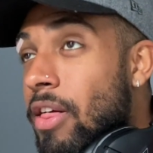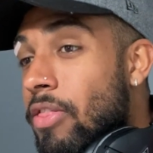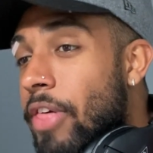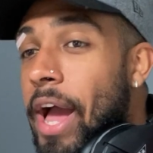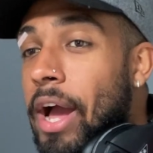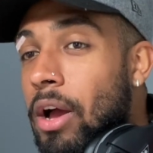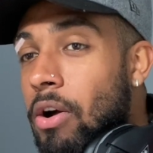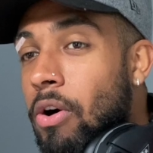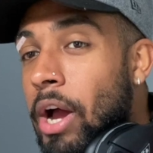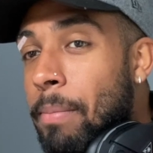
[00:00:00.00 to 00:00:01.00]
that
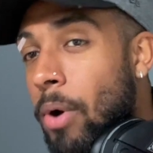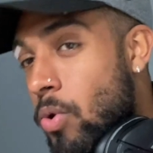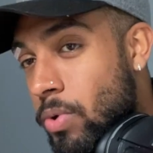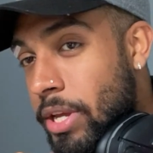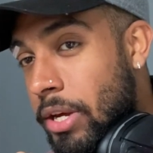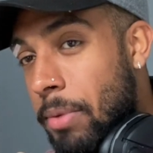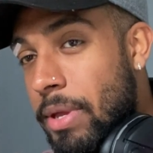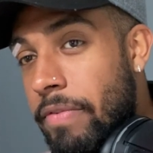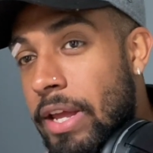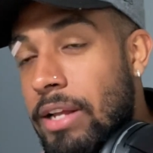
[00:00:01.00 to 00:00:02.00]
I'm only going to
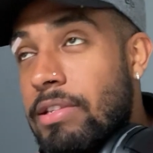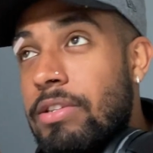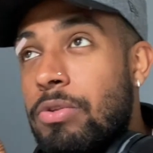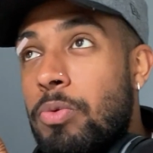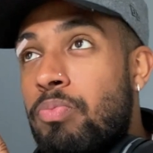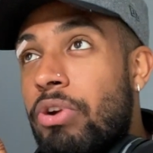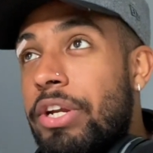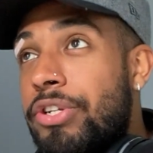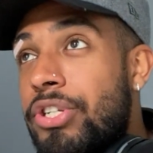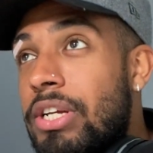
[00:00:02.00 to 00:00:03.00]
be reacting to
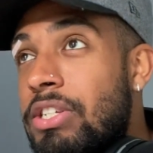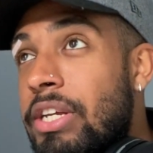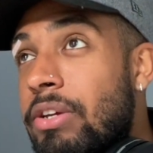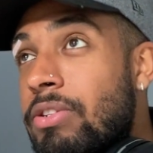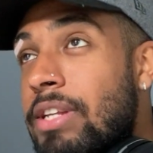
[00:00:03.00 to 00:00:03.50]
British singers.